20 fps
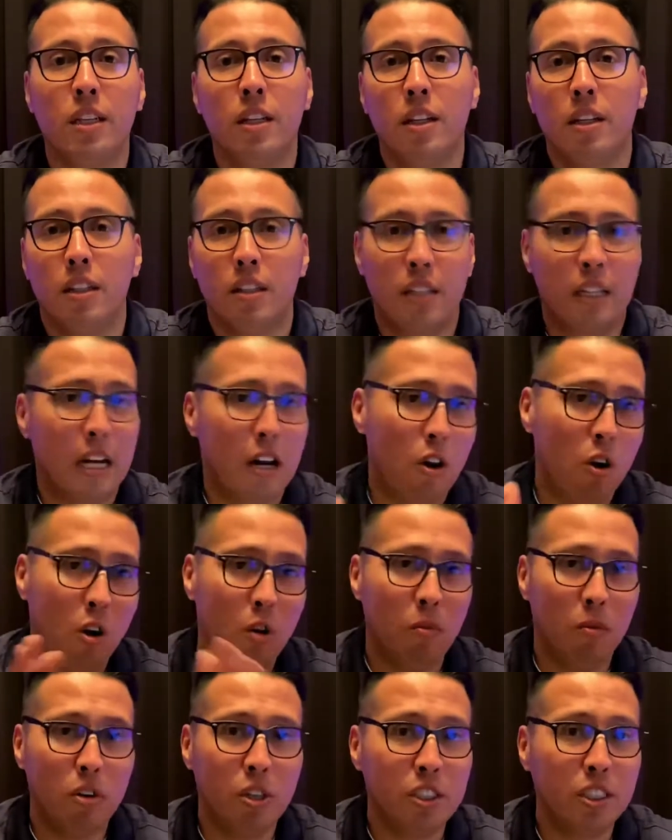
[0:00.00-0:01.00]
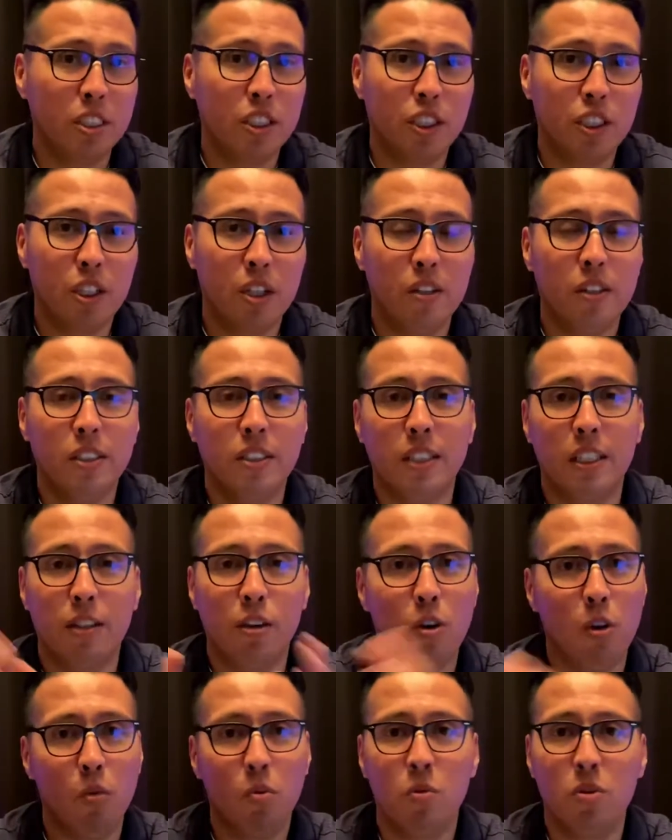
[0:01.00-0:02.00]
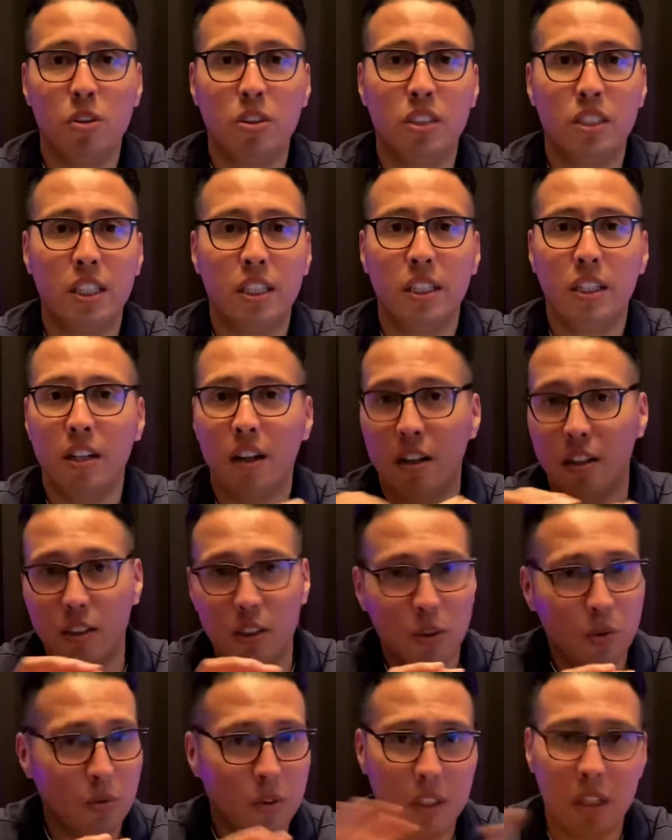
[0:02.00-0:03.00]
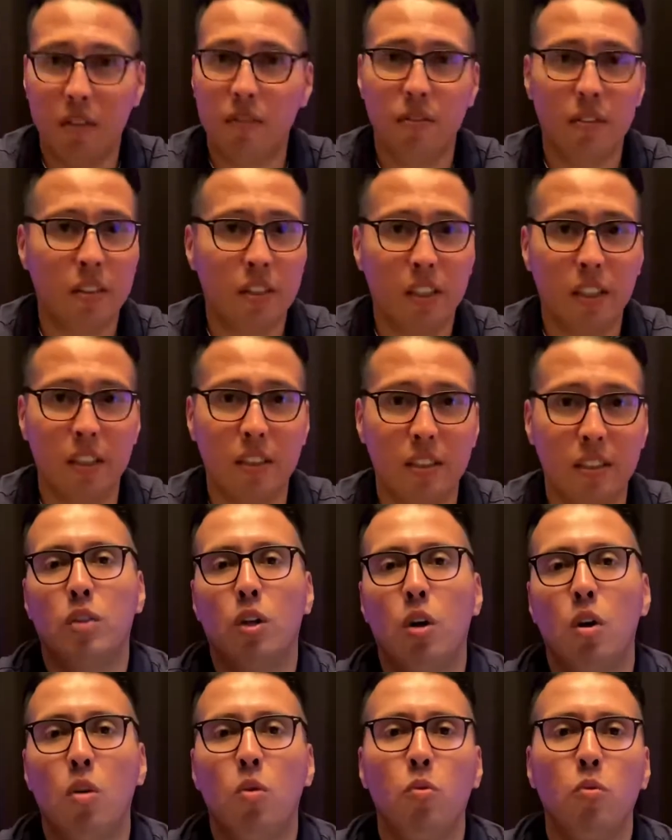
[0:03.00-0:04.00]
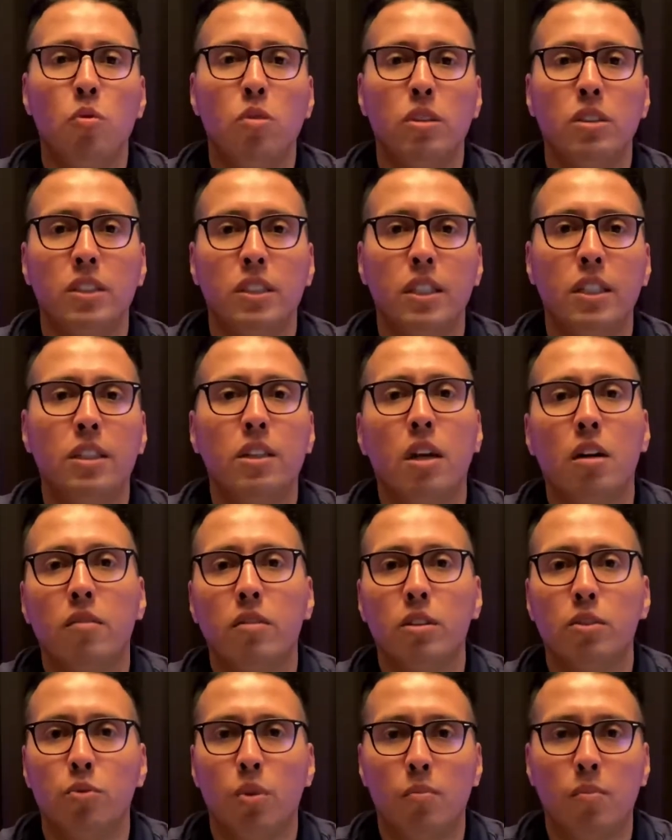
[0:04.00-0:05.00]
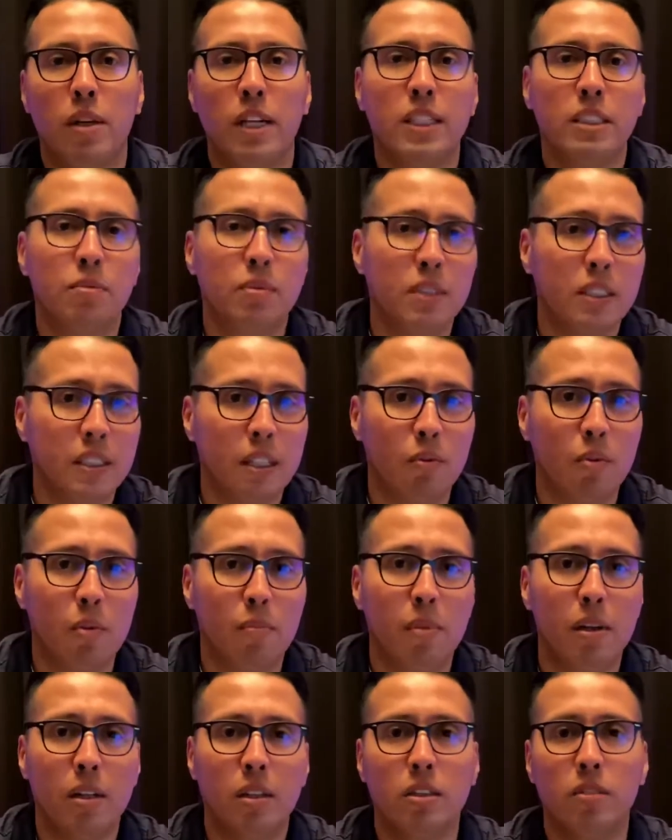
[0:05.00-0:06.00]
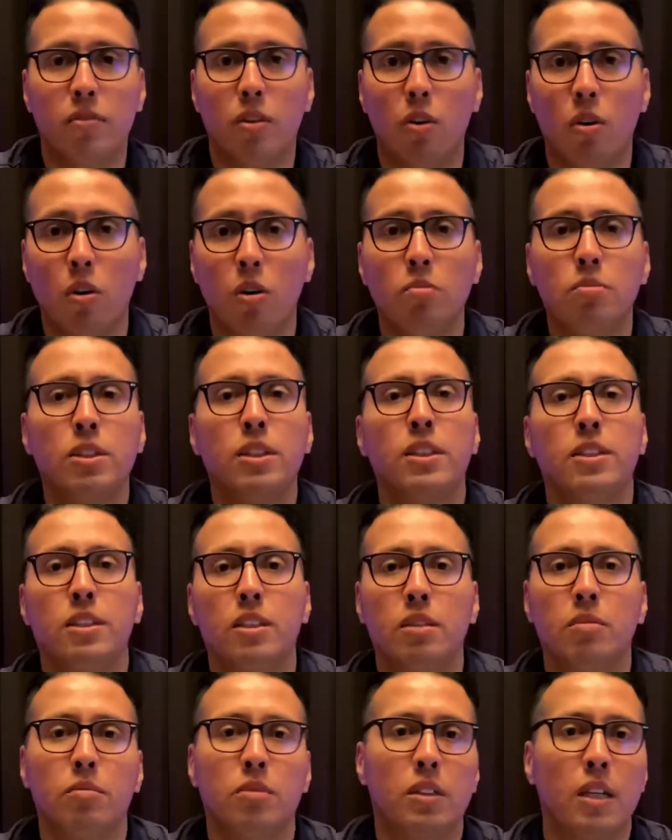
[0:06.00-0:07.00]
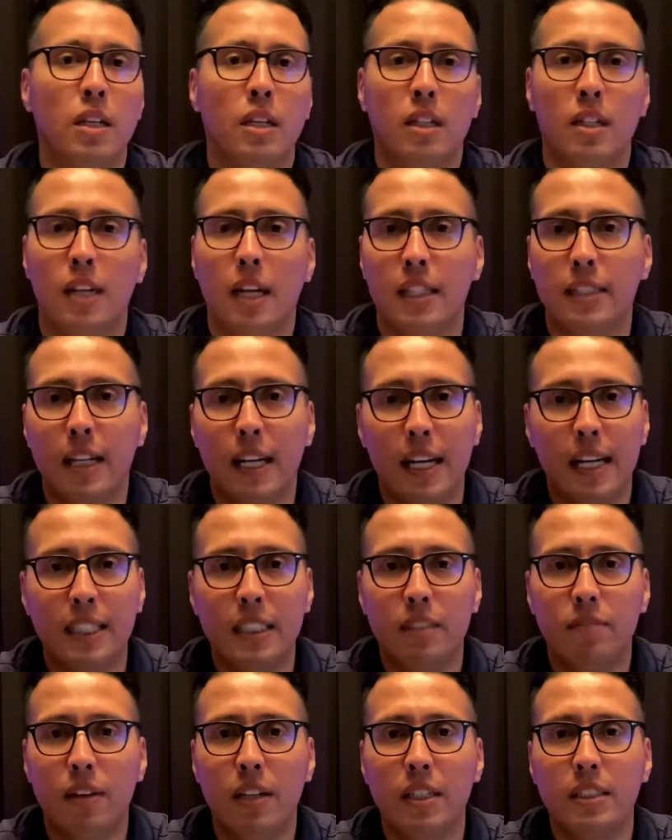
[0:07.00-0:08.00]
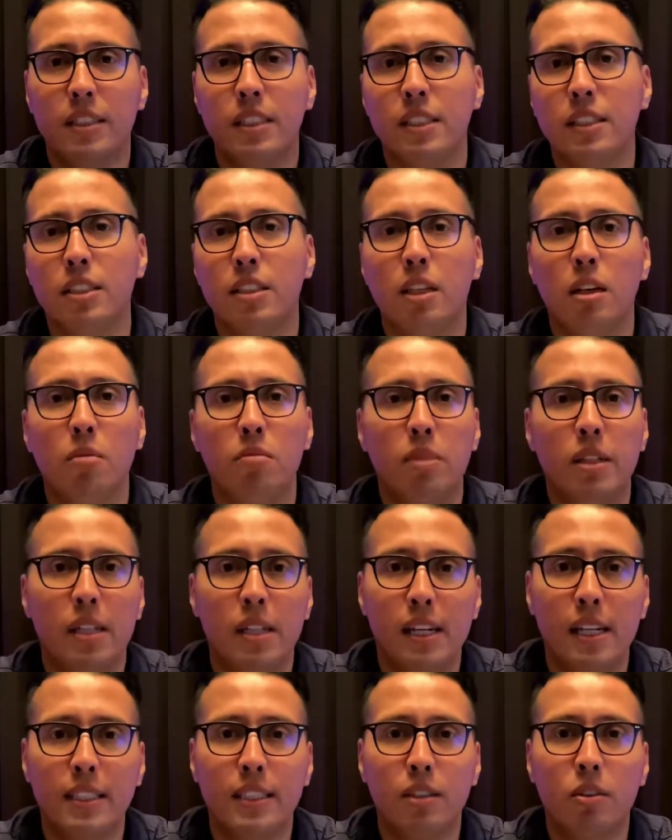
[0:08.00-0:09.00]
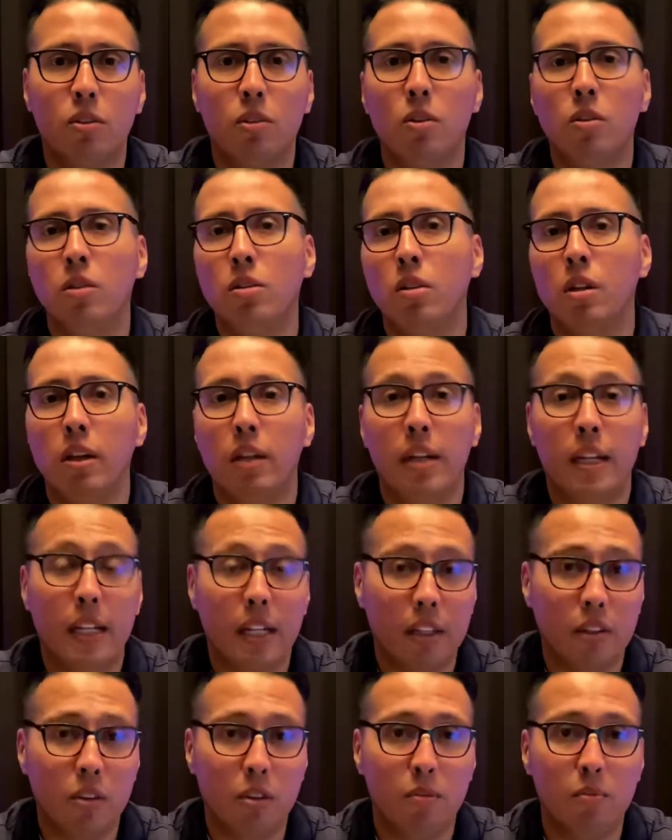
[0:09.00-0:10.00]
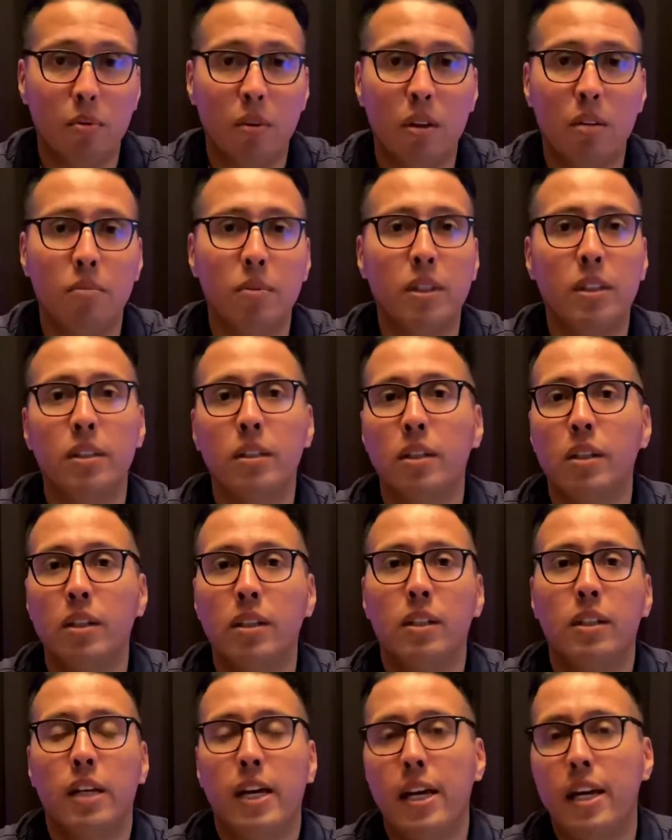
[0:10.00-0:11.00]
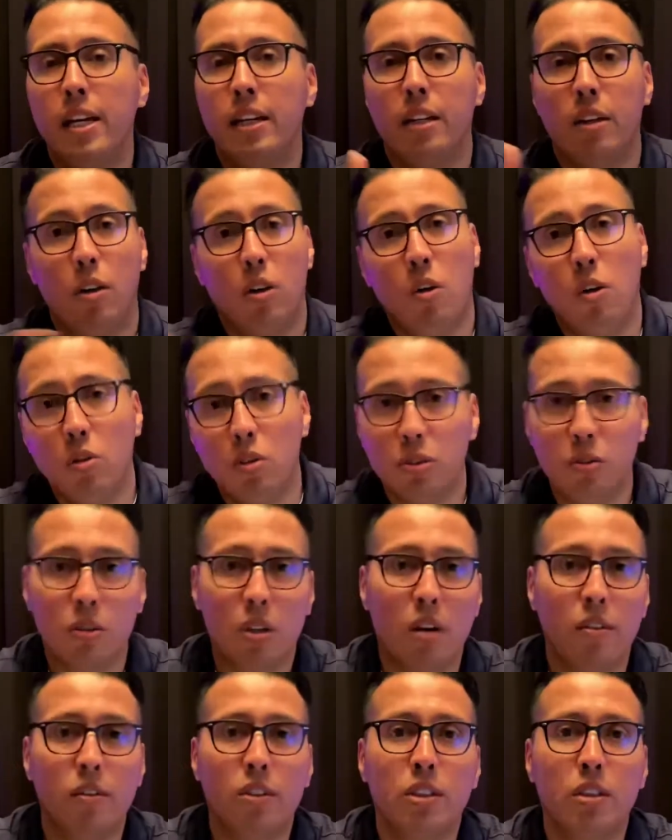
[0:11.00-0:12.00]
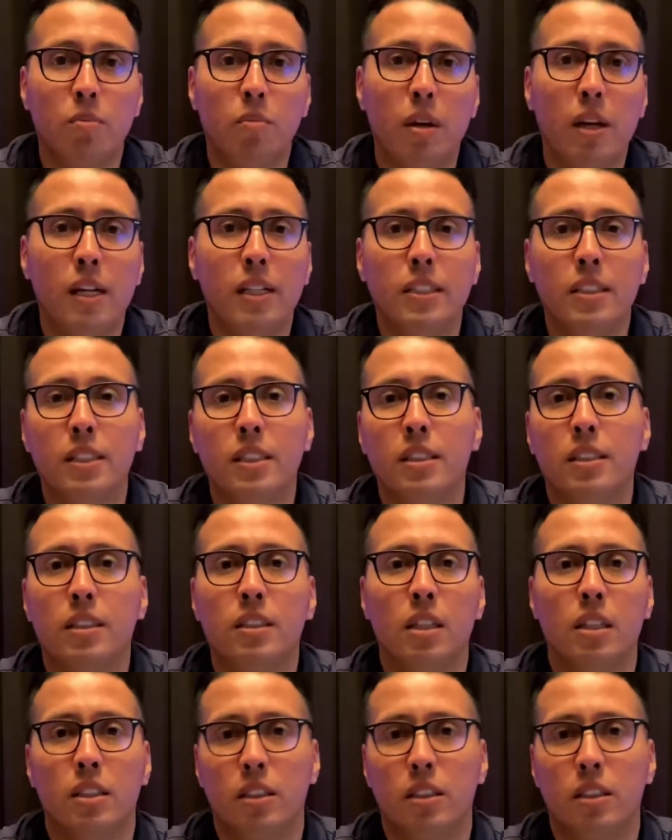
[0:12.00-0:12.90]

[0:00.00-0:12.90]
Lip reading: Now, homeowner's insurance and home warranty are two different things. Home warranty covers replacements and repairs for home systems, like the HVAC system, electrical, indoor plumbing, and also covers appliances, such as